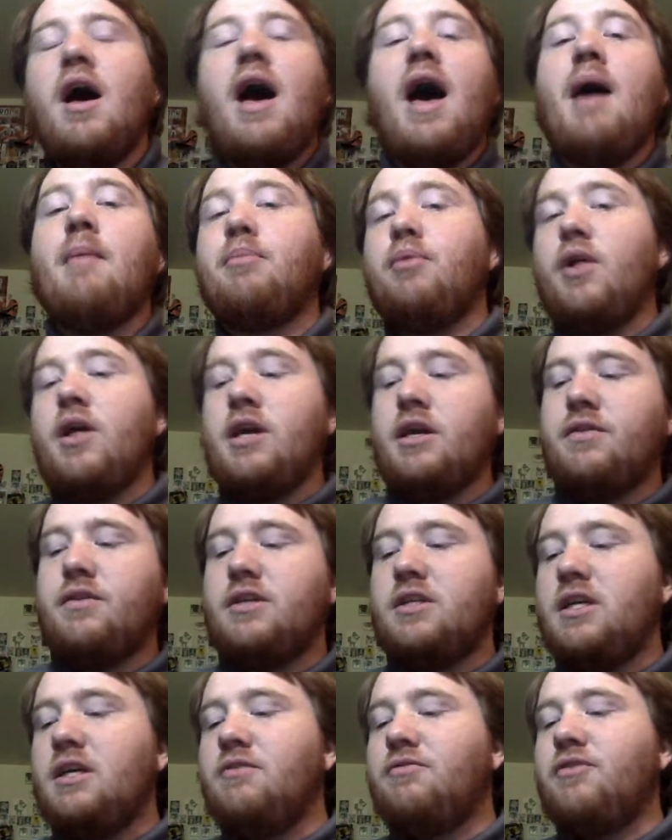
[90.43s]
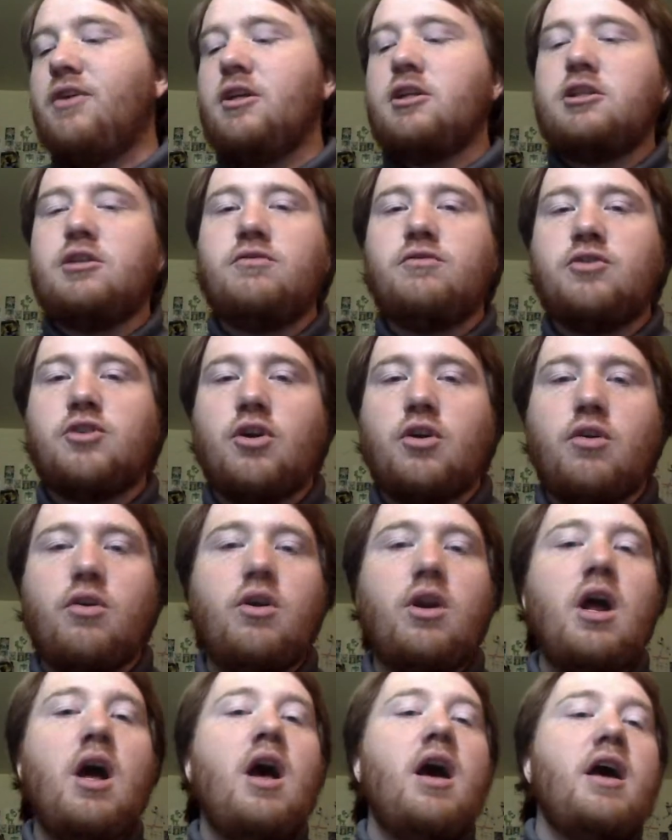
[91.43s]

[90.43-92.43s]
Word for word: at playing in the defensive zone.